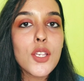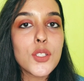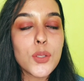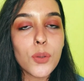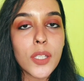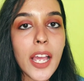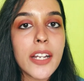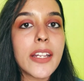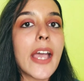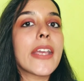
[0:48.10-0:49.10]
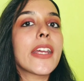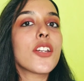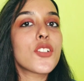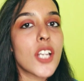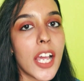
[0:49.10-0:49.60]
so that I
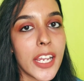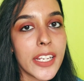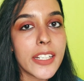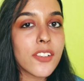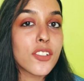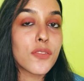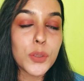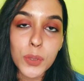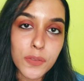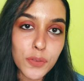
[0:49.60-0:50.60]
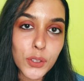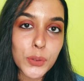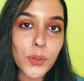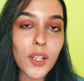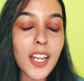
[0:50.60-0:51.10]
can try it and review it for
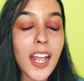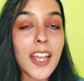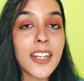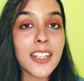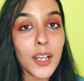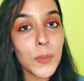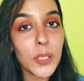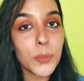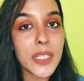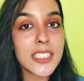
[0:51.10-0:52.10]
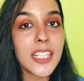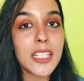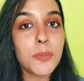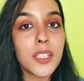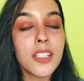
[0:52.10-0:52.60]
you all. And yeah, without wasting
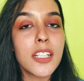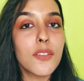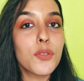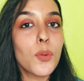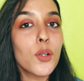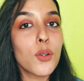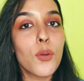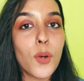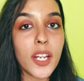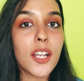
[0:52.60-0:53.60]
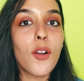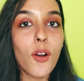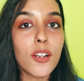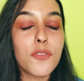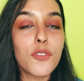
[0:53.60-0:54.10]
any minute, if you want to know what I
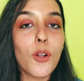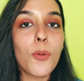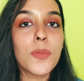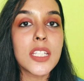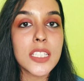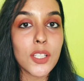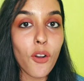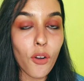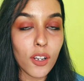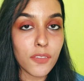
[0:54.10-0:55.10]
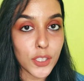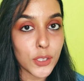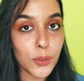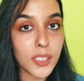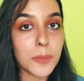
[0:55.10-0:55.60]
got from this haul
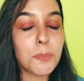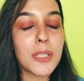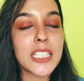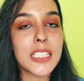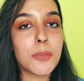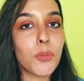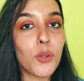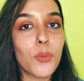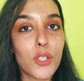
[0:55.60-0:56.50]
video, then please keep on